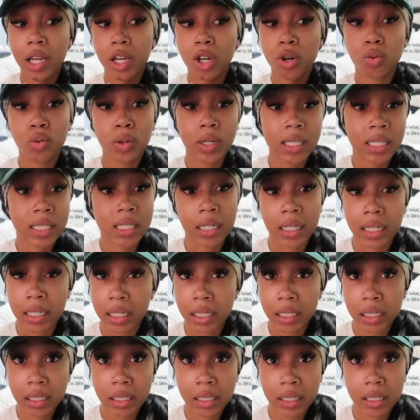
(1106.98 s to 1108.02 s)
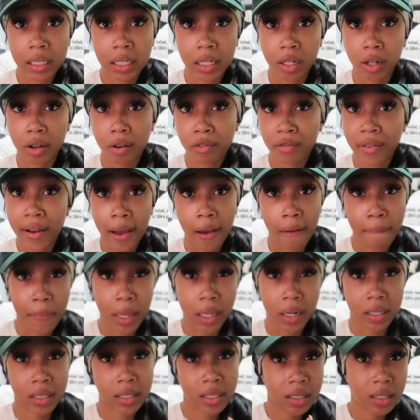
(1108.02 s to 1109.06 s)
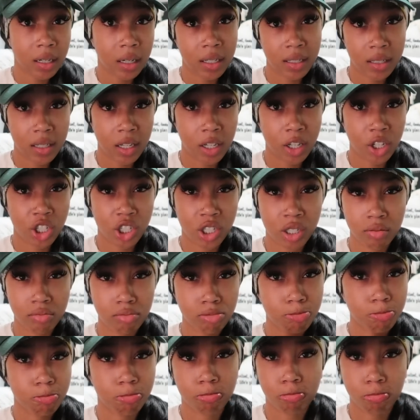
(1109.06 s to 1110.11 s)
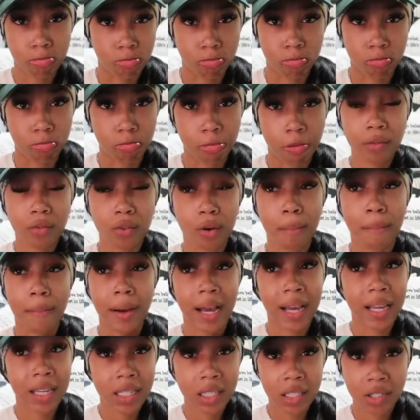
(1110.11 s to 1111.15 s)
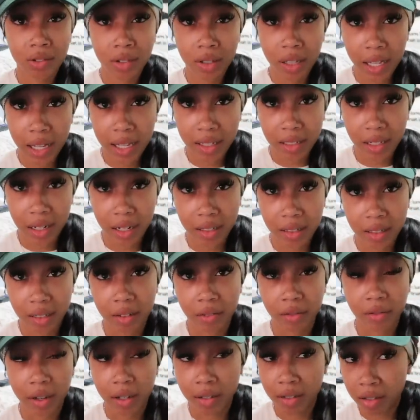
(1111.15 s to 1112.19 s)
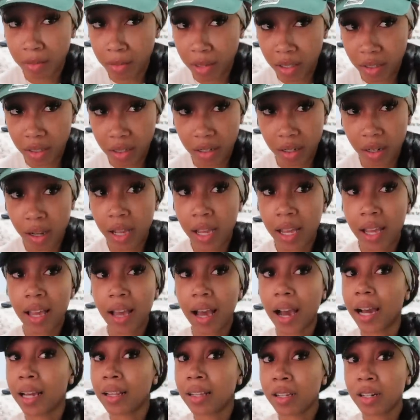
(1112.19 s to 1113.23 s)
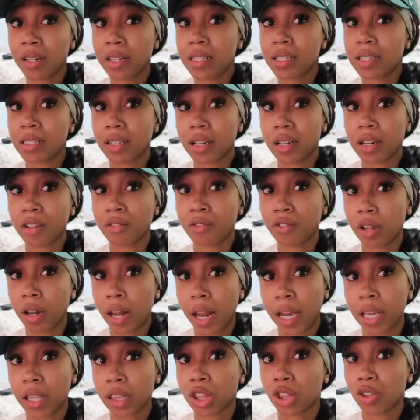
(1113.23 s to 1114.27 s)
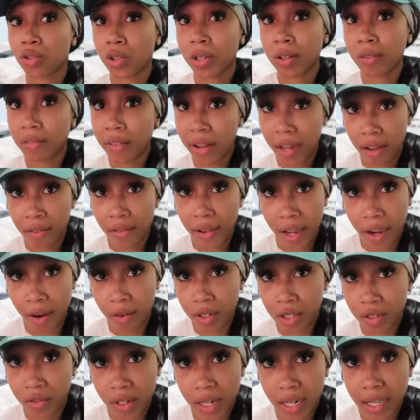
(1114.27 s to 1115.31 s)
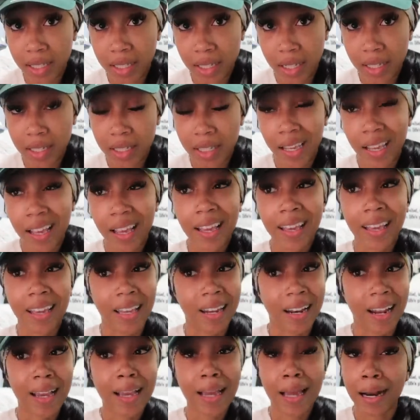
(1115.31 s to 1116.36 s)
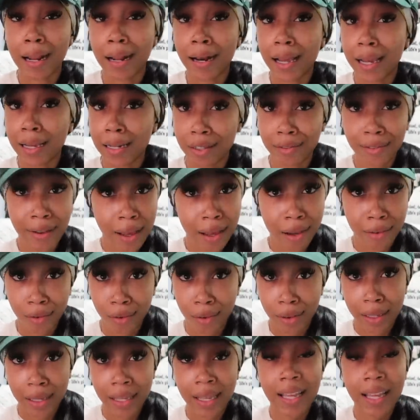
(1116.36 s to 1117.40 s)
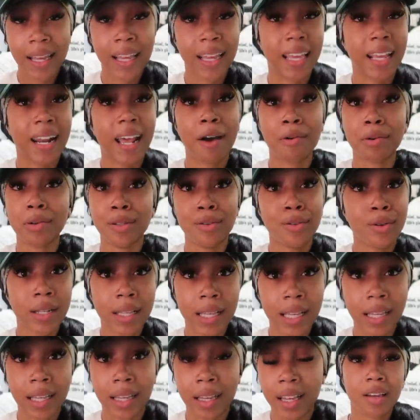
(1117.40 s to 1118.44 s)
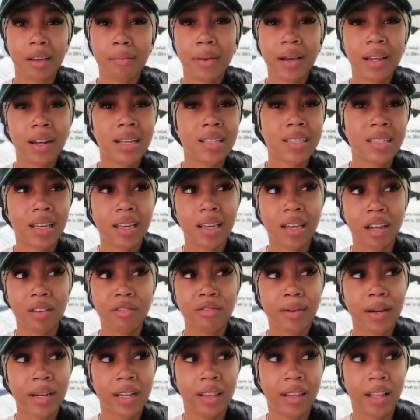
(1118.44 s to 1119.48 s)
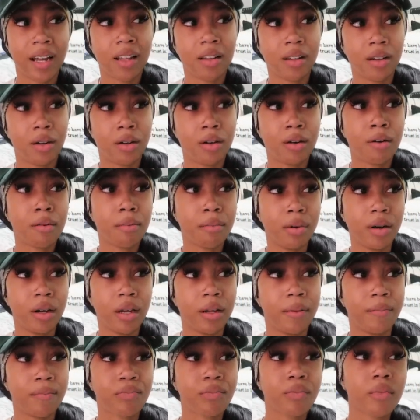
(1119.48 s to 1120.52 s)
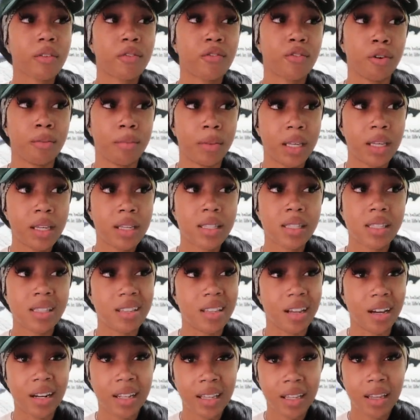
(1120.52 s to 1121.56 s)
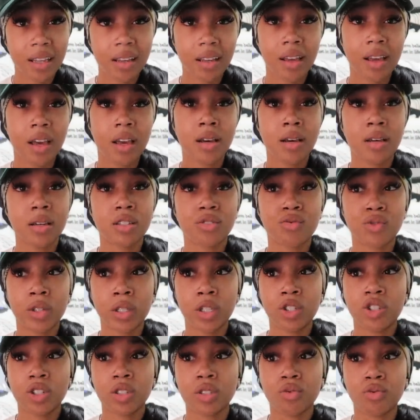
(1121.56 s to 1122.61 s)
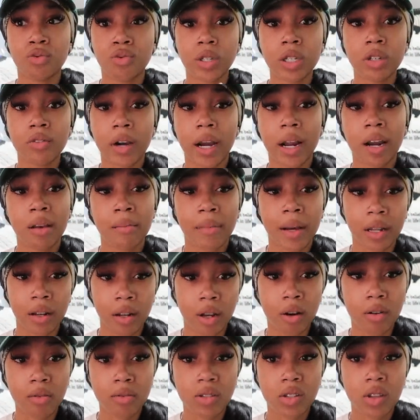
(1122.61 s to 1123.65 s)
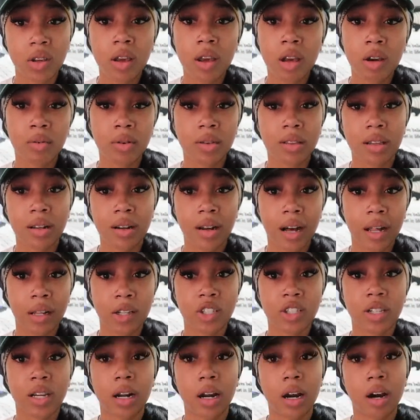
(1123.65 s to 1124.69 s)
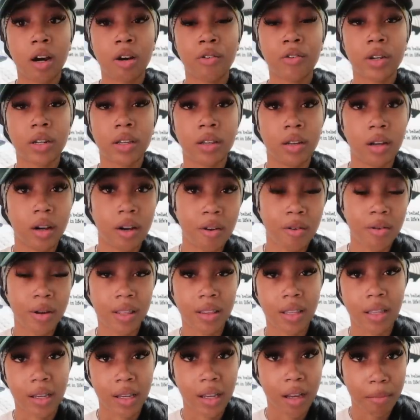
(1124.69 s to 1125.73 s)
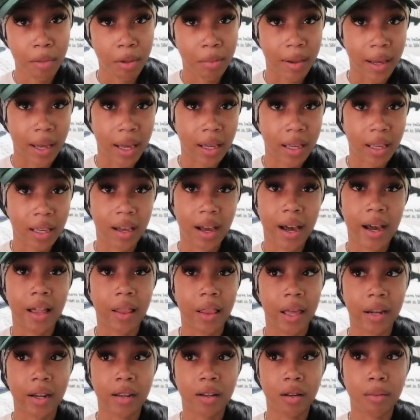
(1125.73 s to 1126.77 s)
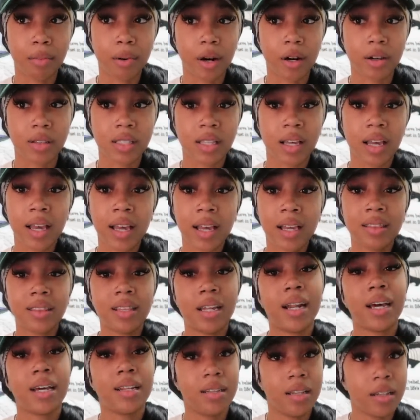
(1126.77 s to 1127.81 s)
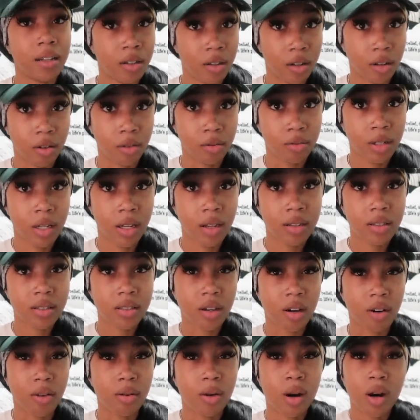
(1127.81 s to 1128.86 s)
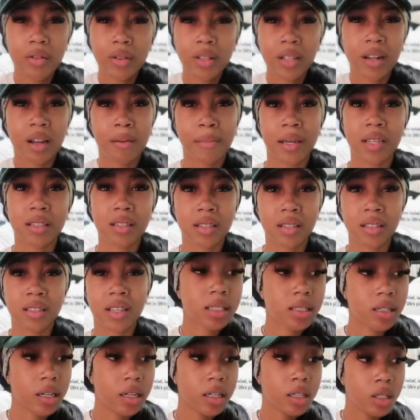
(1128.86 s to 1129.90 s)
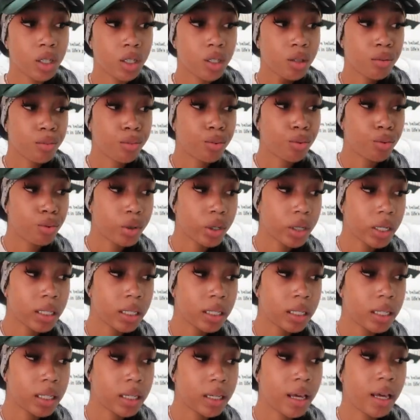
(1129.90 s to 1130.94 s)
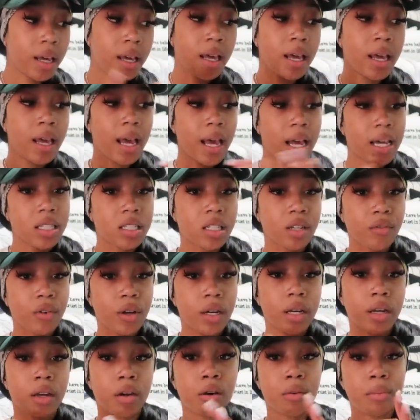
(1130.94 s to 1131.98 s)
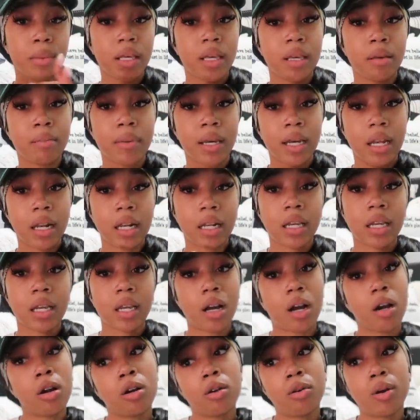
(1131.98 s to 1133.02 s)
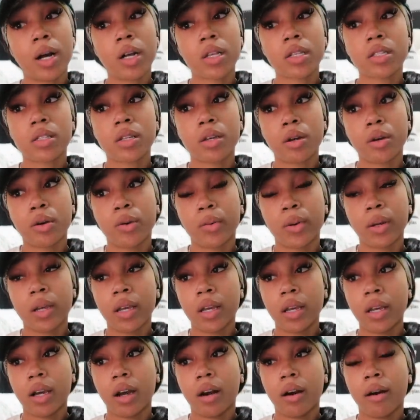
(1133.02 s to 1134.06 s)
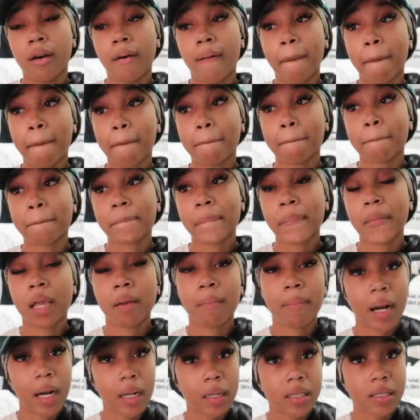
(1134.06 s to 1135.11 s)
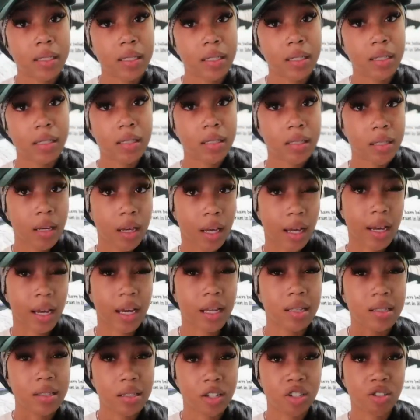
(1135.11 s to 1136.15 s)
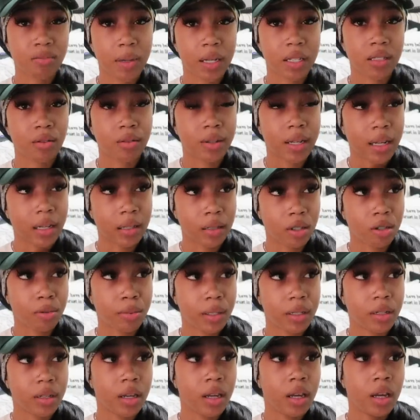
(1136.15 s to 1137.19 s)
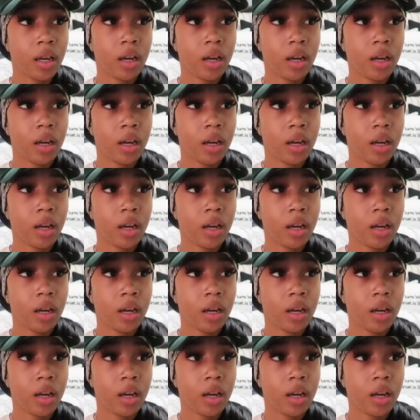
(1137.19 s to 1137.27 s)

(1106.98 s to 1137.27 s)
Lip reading: Quizlet, little 5-minute study sesh. From my history class that I took fall semester, I literally studied for like 3 to 5 hours for that test, and I got a 95 on it, and I would do it again. It might not take everybody that long, but for me, studying is really just rewriting my notes with the knowledge that I already know, and then coming back and highlighting the parts that I didn't know. So hopefully that makes sense. Studying is important, asking for help, emailing. Oh, also policies, I kind of touched base on that a little bit.